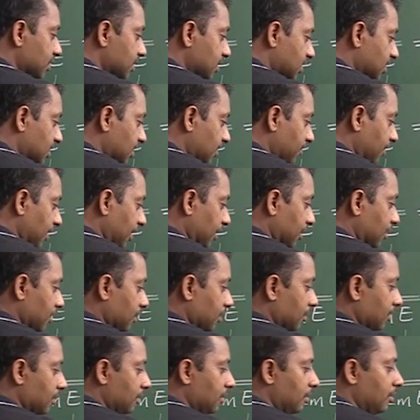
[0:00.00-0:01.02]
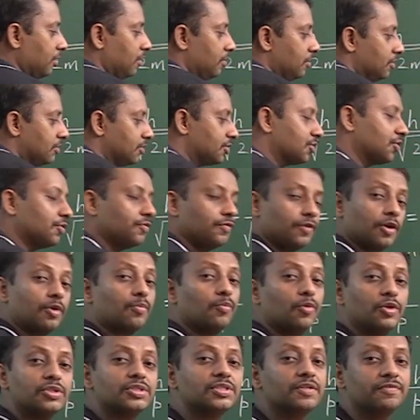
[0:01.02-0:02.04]
7. So for
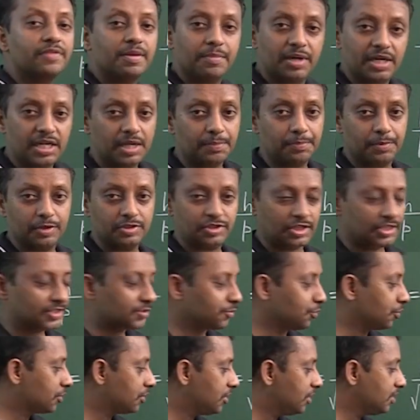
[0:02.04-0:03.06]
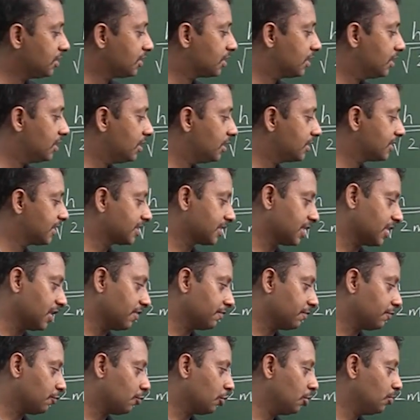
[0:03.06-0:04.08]
most of the multiple choice questions, this is
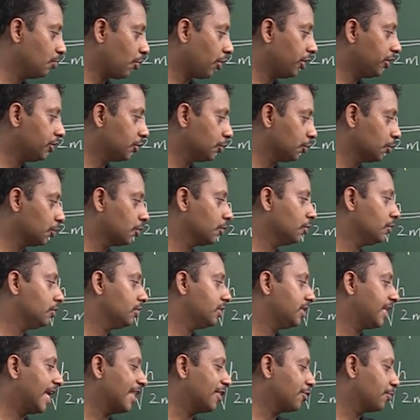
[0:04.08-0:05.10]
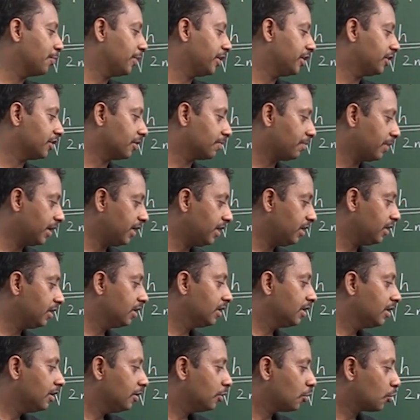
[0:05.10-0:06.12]
enough. 1.22 nanometer by
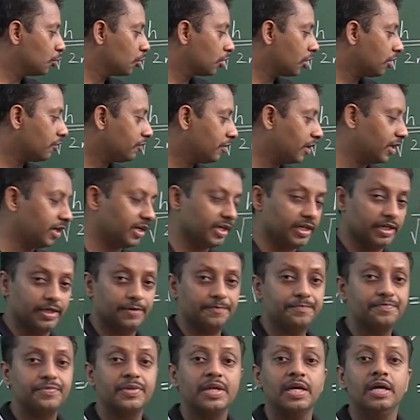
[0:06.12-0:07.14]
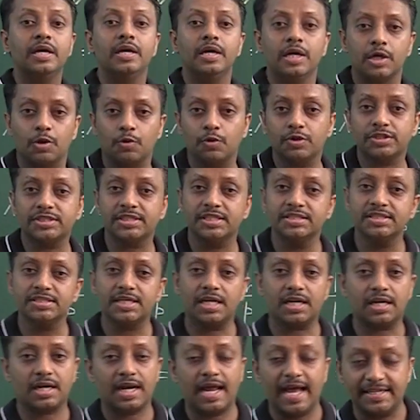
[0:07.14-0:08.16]
root of 100. Questions
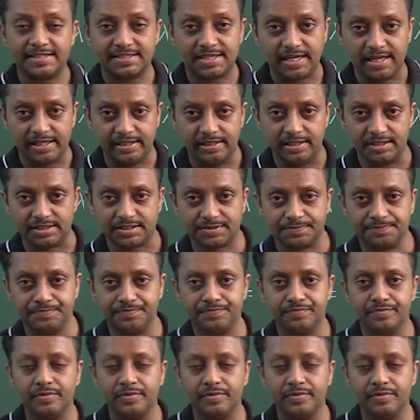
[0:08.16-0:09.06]
are asked like this.